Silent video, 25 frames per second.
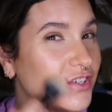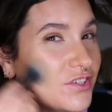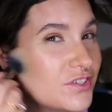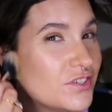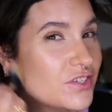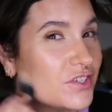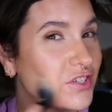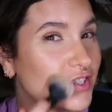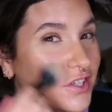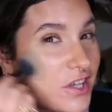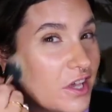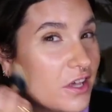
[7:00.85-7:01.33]
and
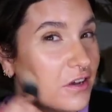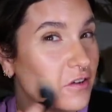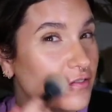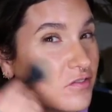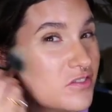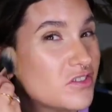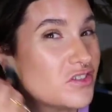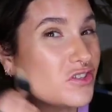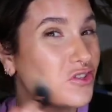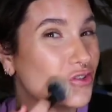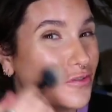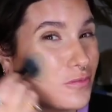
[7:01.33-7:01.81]
just kind of
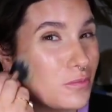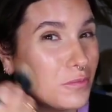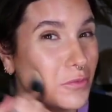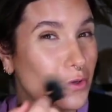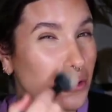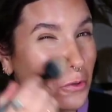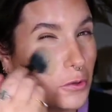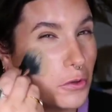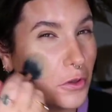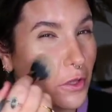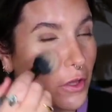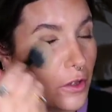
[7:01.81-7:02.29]

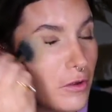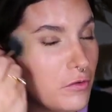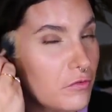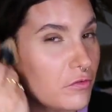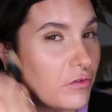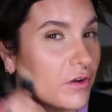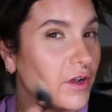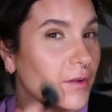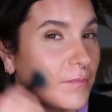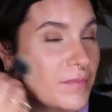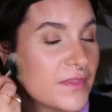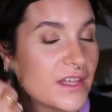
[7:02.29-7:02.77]
smooth
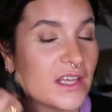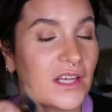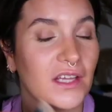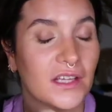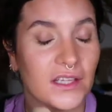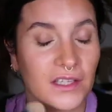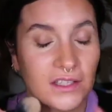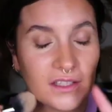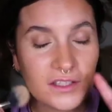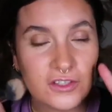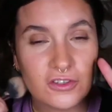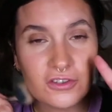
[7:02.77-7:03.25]
over it.
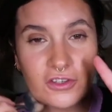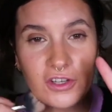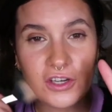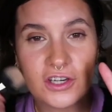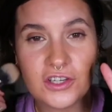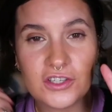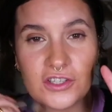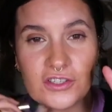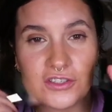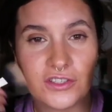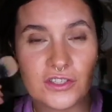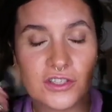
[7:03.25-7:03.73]
You're
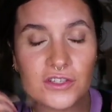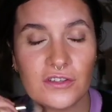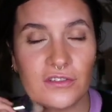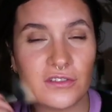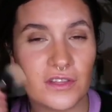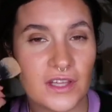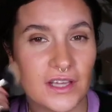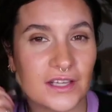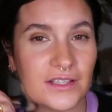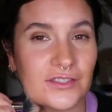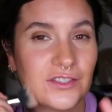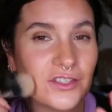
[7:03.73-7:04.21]
going to do 2
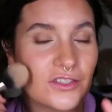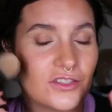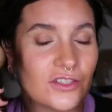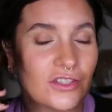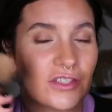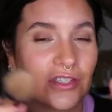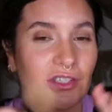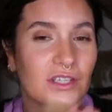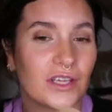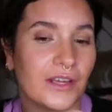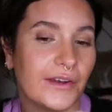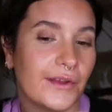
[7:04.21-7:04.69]
things. You're
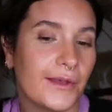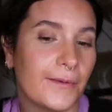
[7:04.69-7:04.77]
just going